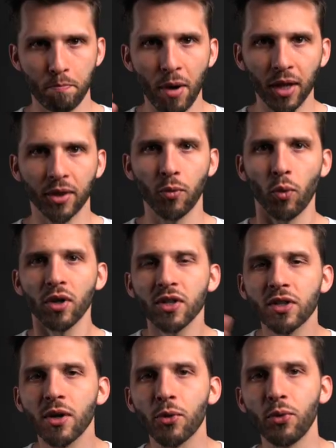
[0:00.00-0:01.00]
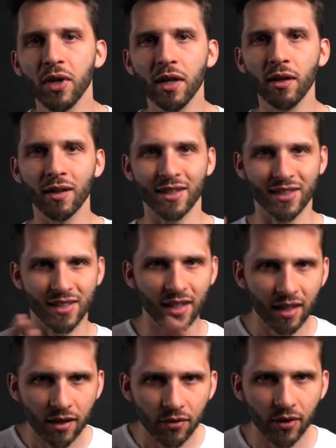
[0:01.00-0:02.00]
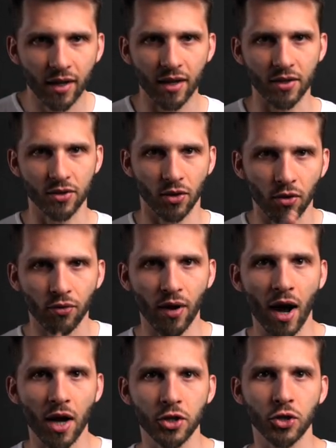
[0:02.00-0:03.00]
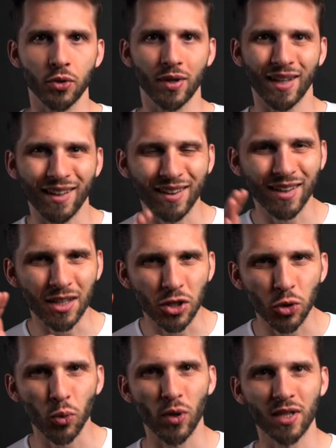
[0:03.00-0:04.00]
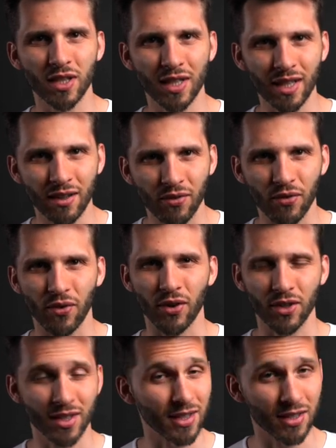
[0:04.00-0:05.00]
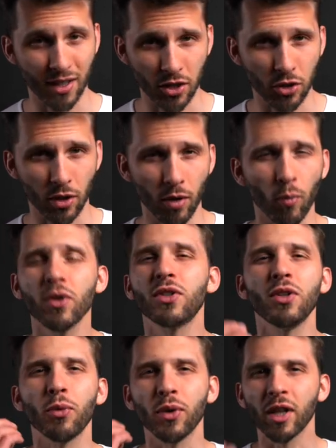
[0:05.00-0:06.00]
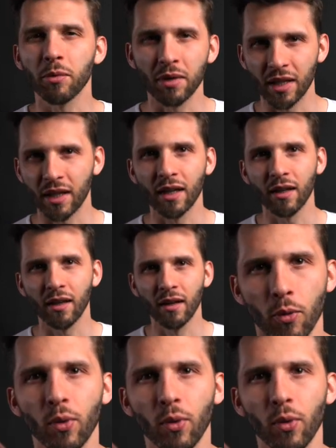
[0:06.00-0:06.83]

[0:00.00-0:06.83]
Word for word: But what is the real significance of archery in the 21st century? What's the real meaning?